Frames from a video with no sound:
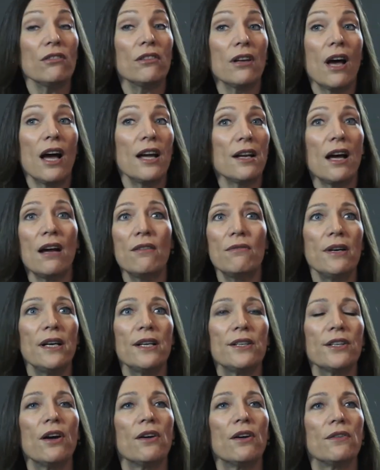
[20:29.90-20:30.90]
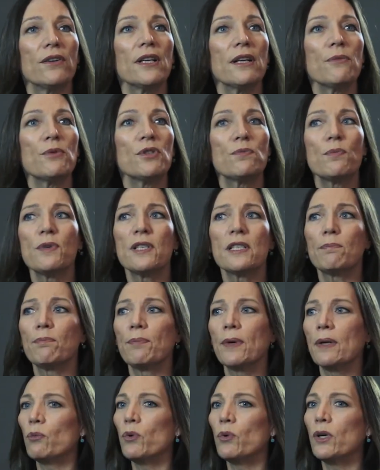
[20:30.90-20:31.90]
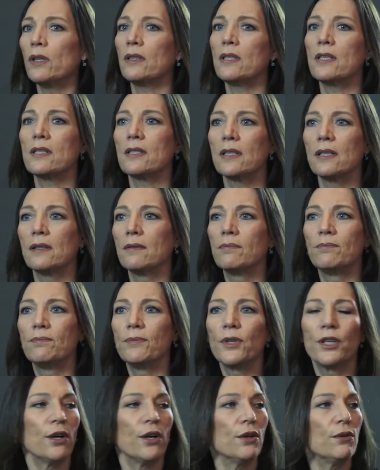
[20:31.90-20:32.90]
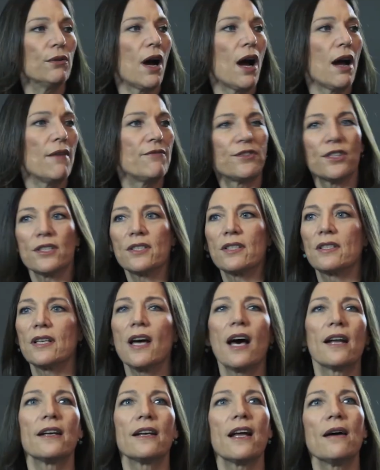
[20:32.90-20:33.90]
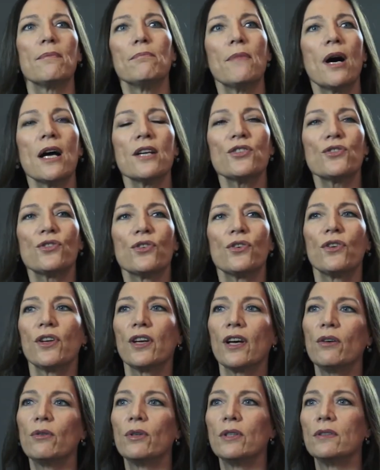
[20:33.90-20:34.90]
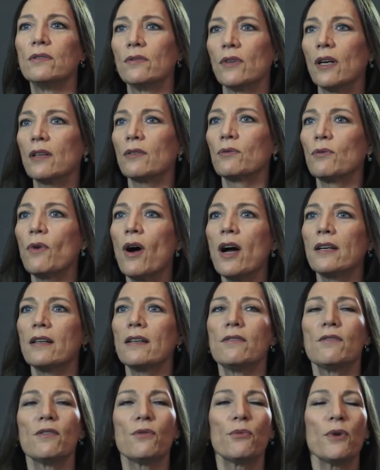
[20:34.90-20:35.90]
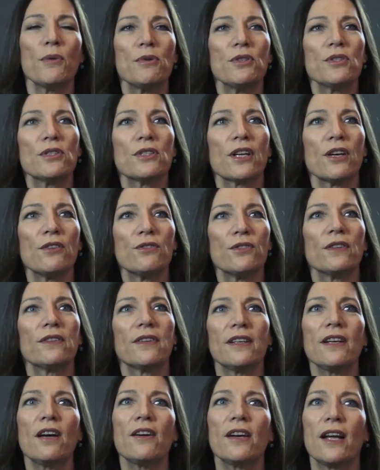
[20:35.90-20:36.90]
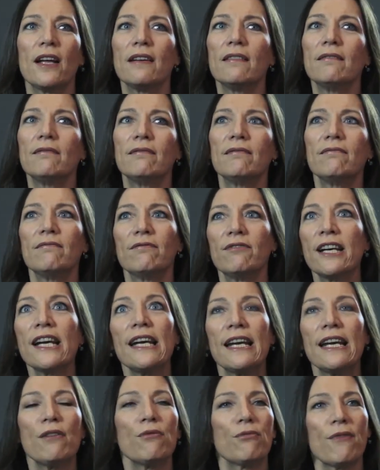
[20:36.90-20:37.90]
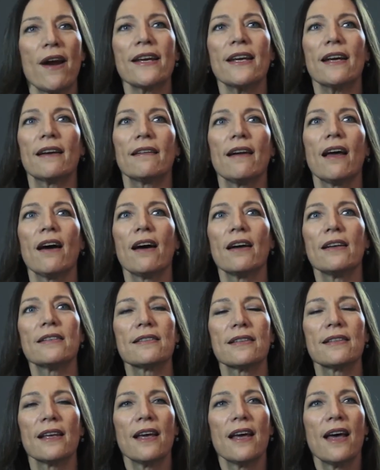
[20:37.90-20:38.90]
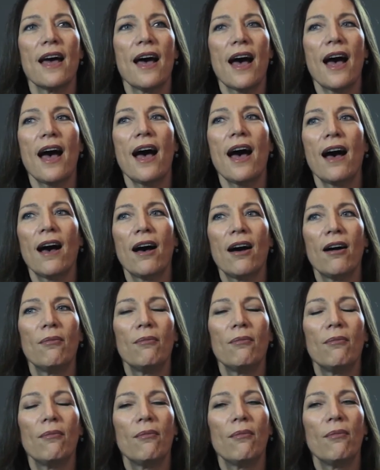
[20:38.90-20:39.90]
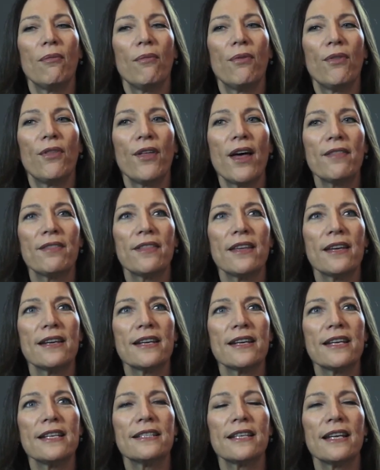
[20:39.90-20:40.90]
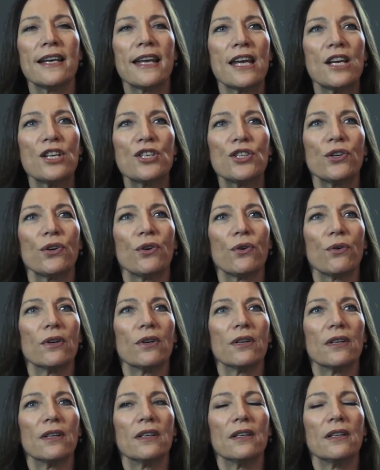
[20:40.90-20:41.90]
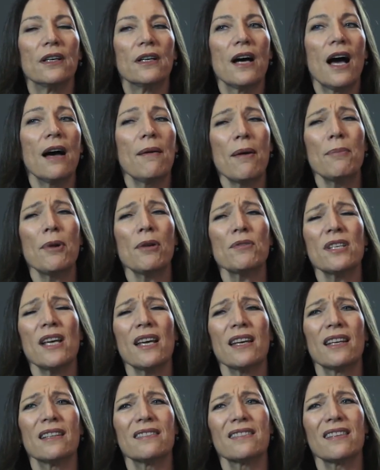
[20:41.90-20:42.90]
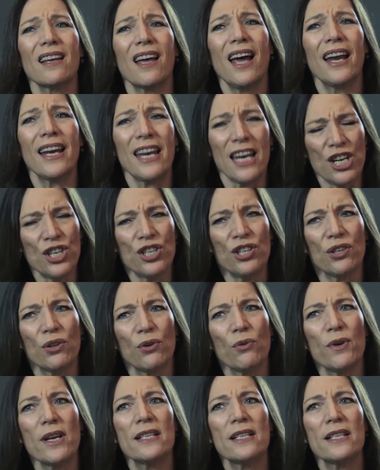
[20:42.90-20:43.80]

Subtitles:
I really don't. It was just, well, it's a, you know, I've just started up my studio and like, why don't the women just go and do it? They don't really recognise that there is an issue. I'm not saying it's an issue.